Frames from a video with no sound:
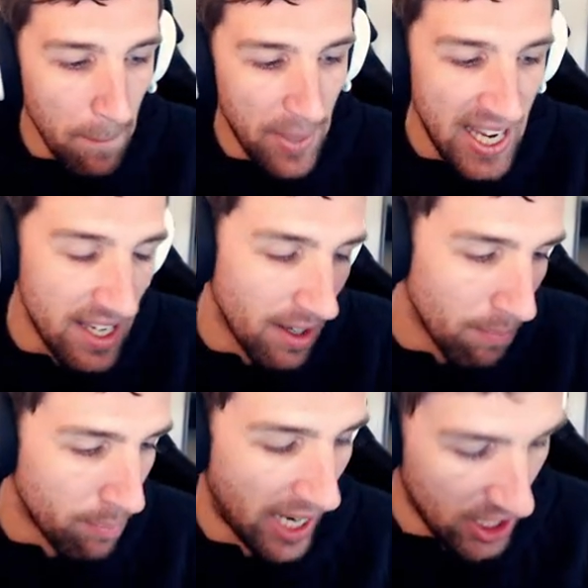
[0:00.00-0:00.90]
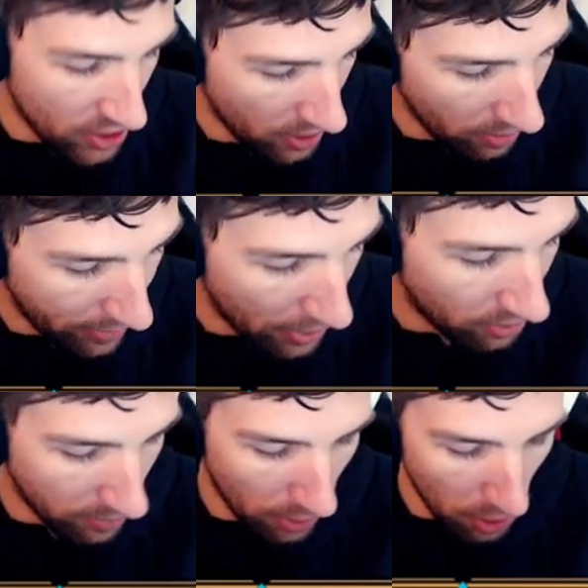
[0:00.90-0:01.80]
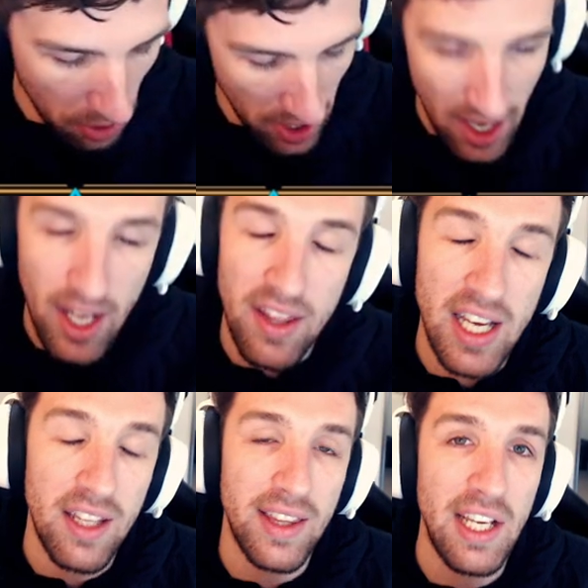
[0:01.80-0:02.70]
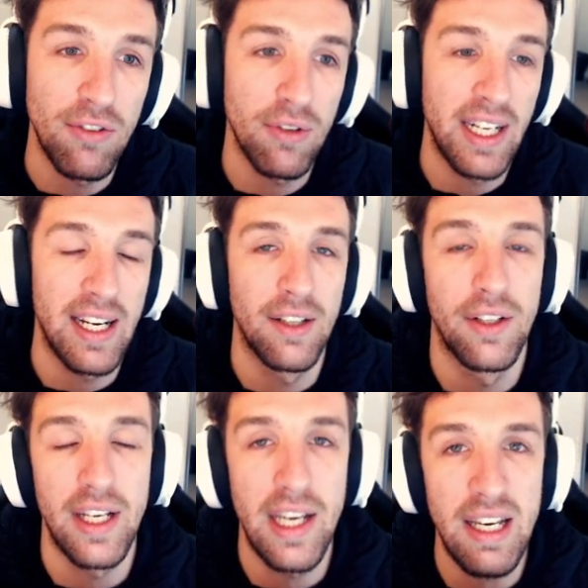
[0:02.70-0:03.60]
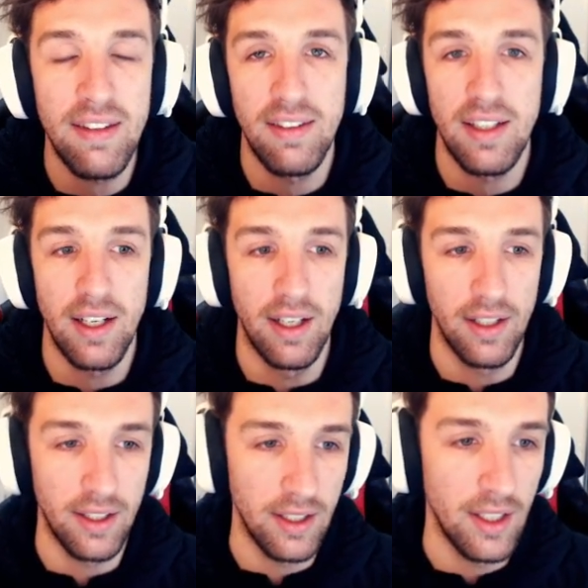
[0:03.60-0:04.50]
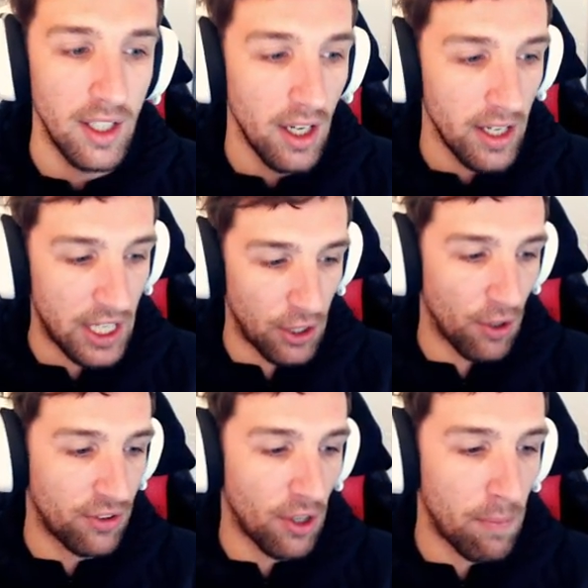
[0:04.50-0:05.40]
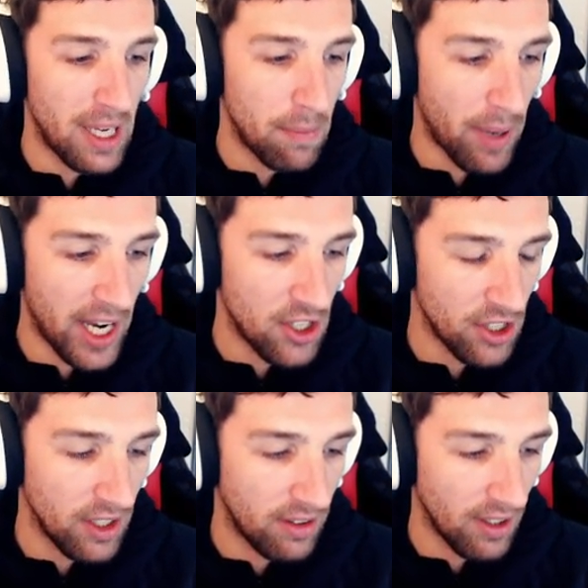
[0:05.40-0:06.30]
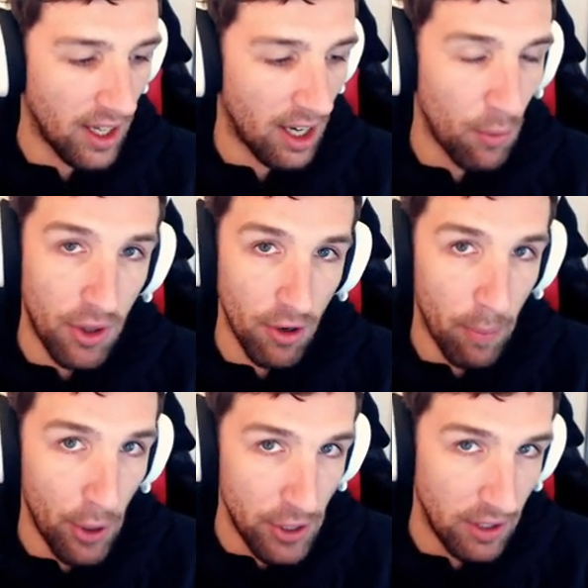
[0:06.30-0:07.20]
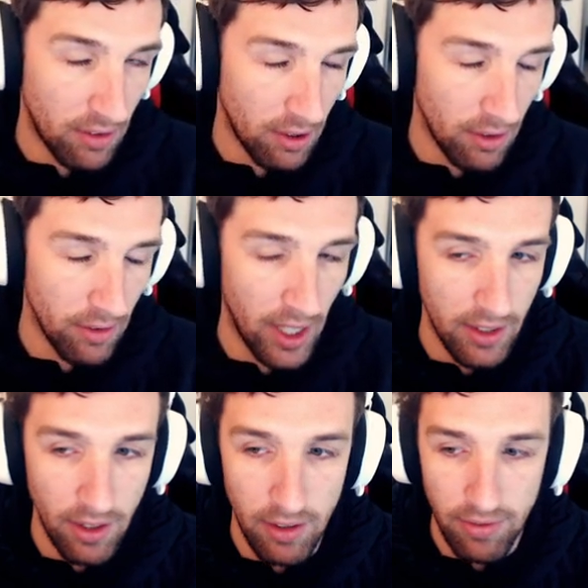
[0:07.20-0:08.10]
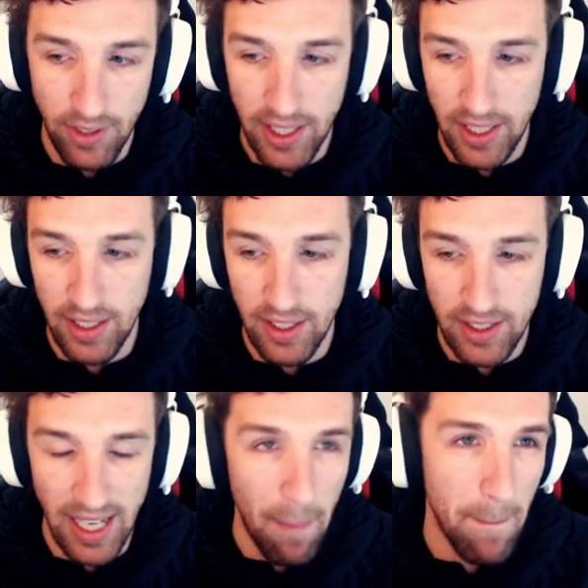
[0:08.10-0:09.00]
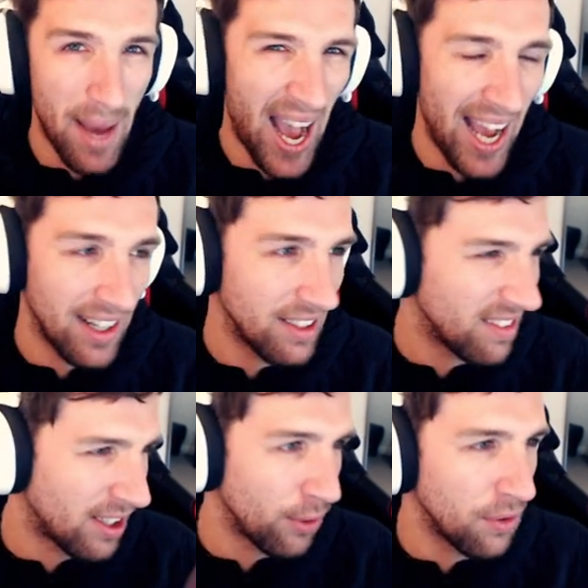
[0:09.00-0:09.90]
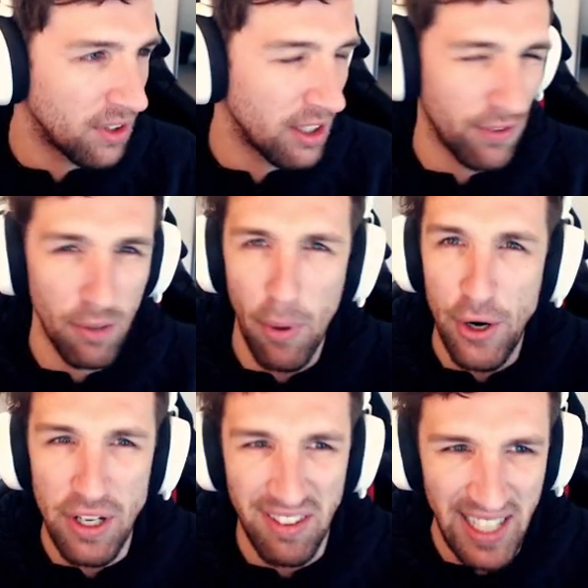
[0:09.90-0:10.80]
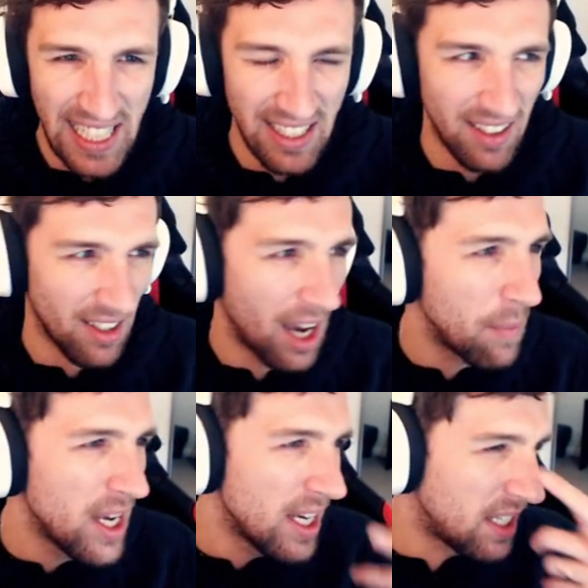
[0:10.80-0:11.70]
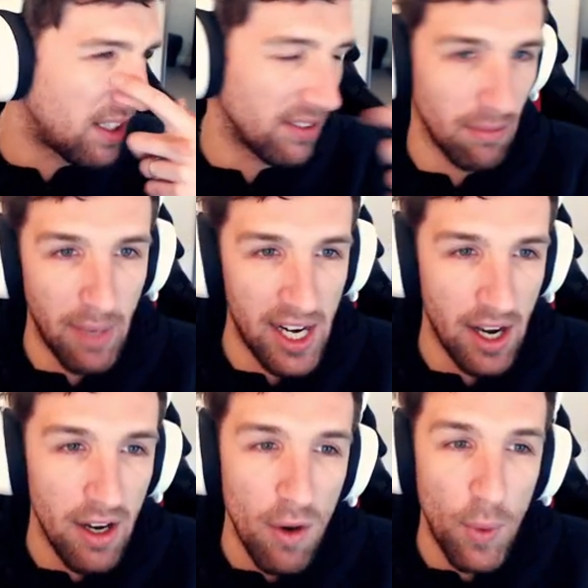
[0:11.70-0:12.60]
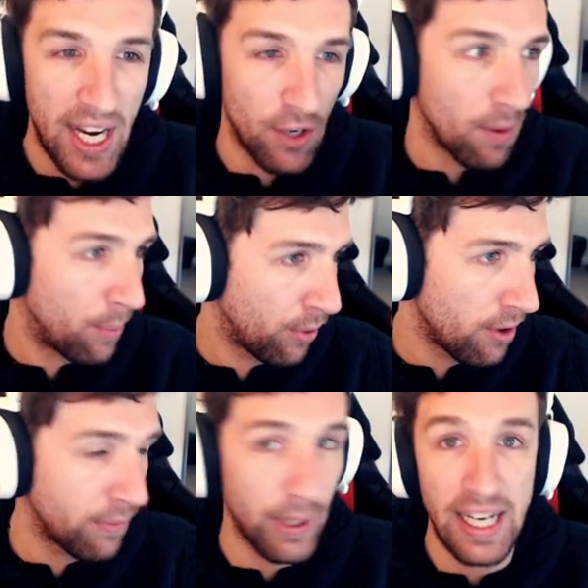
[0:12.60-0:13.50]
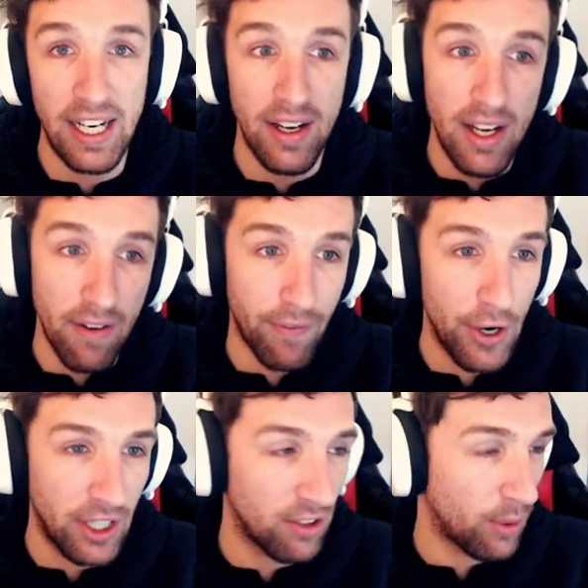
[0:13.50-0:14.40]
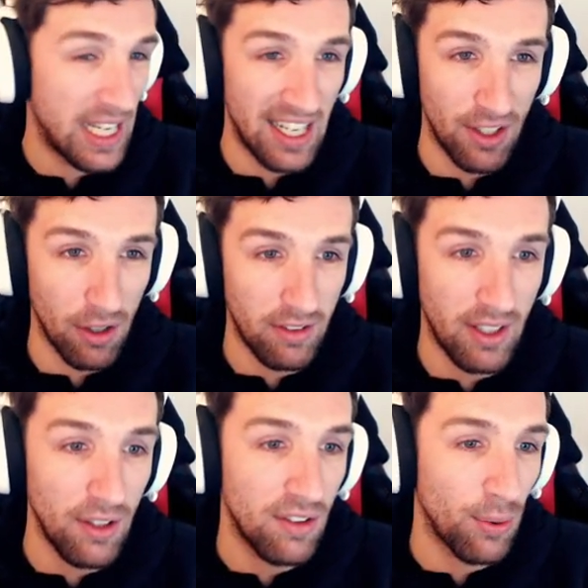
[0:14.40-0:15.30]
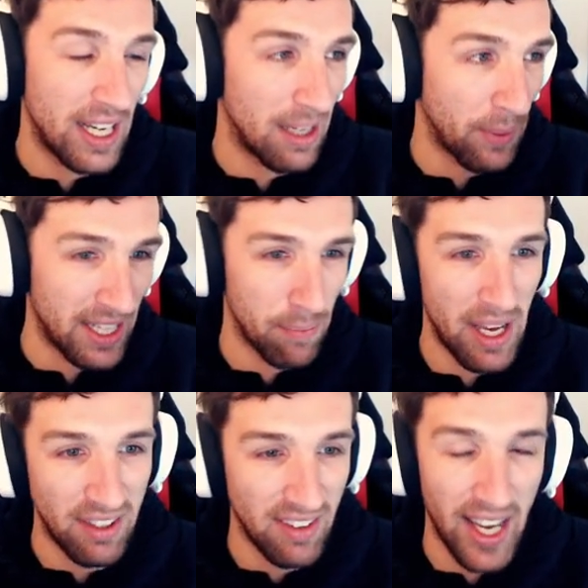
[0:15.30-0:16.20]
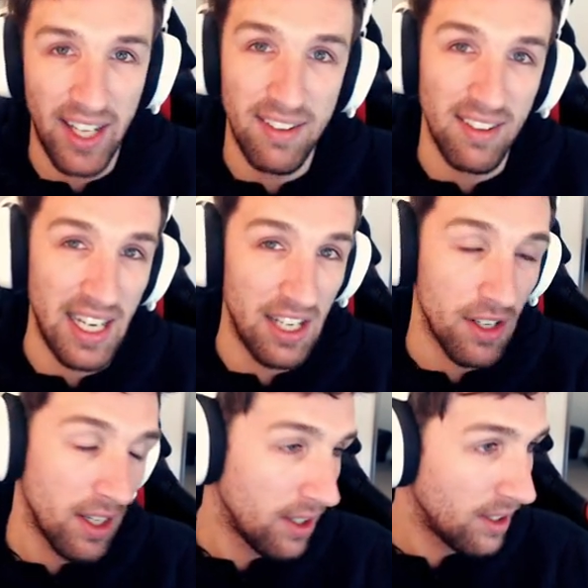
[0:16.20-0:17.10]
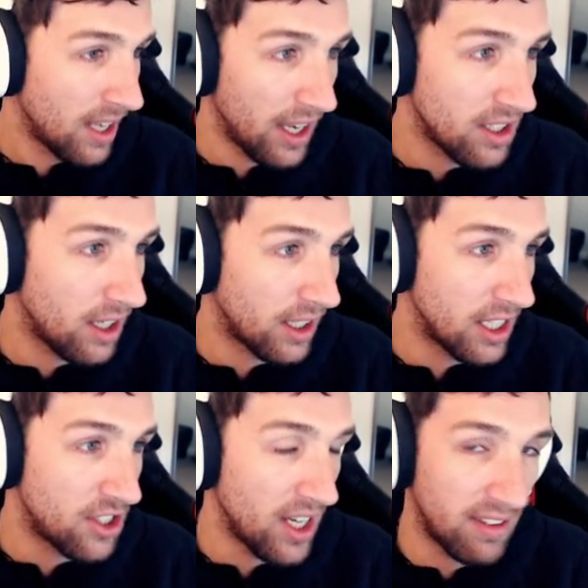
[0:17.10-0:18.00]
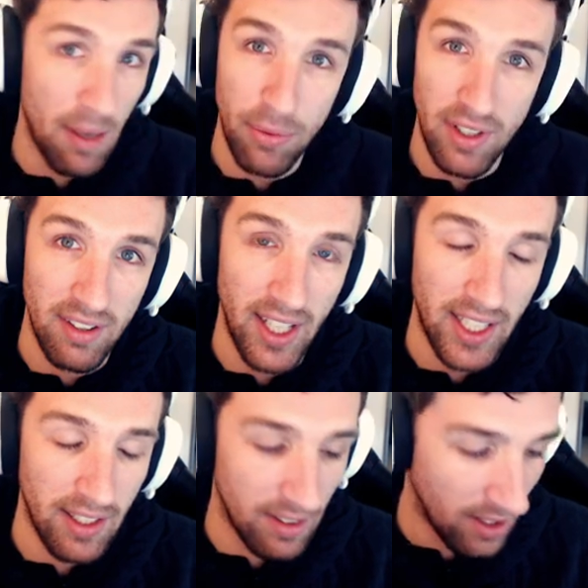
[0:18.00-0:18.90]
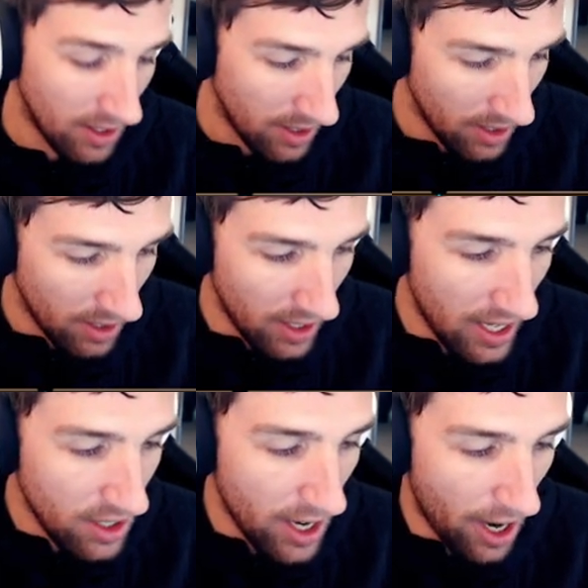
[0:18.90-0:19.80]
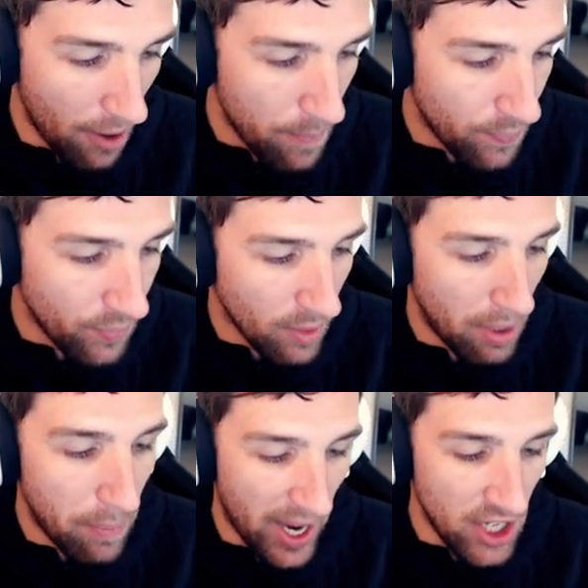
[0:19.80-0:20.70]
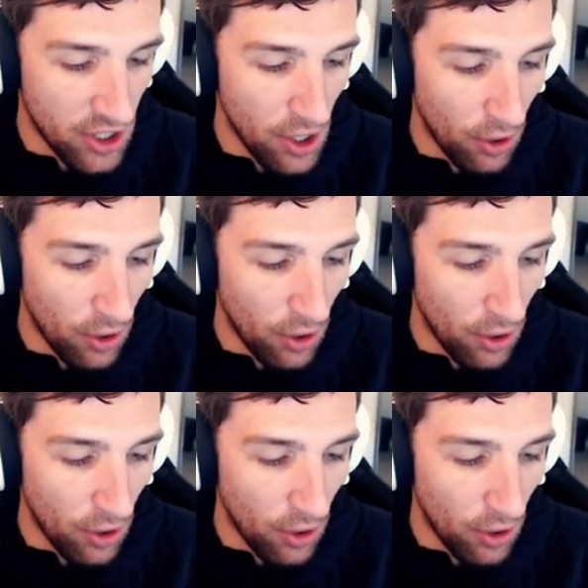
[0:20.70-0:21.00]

Be patient first of all, then things will get a lot easier. You can also be patient uh, with your opponent too, right? Don't fucking get mad and tilted if your opponent's taking their time. It doesn't matter. We're here to improve. We're here to focus. We're here to not tilt. We're here to play the best decks. And I'm going to share tips in a second. And yeah, be patient.